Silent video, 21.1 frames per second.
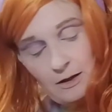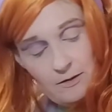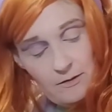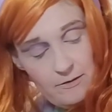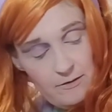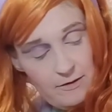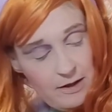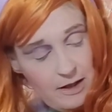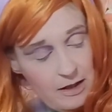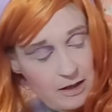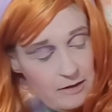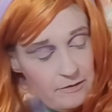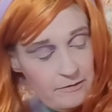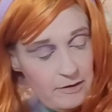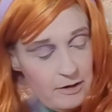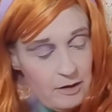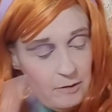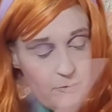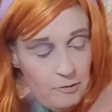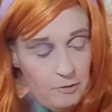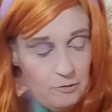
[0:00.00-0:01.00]
Then I
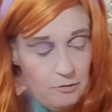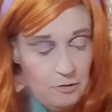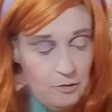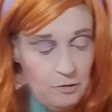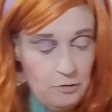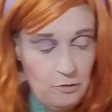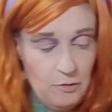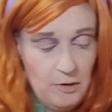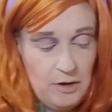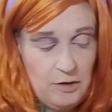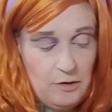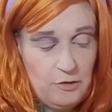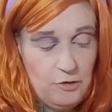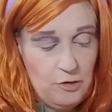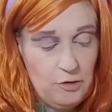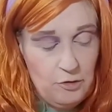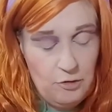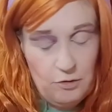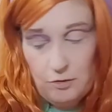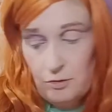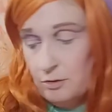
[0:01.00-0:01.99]
think we're going to go
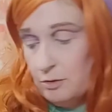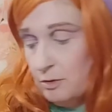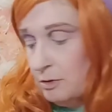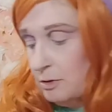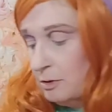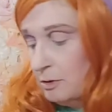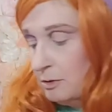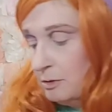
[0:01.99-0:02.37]
into,